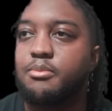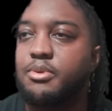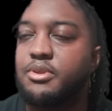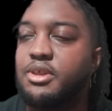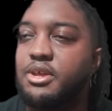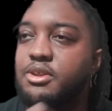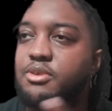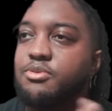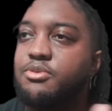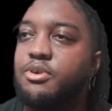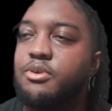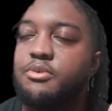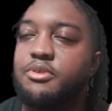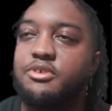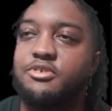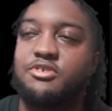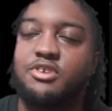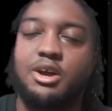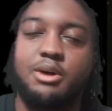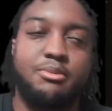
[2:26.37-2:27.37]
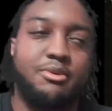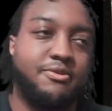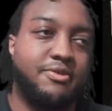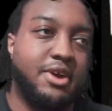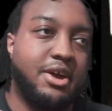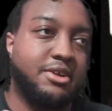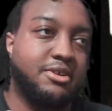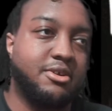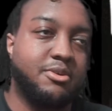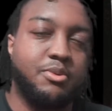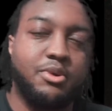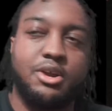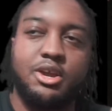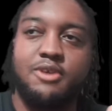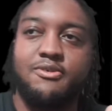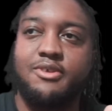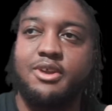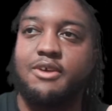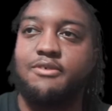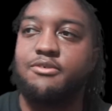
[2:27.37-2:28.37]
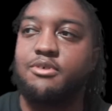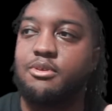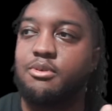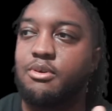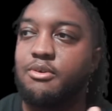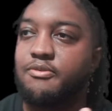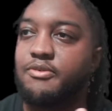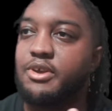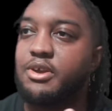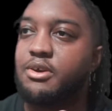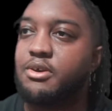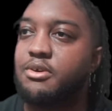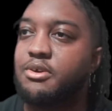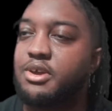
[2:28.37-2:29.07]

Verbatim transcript: But then you throw in the trauma factor where even after the reveal,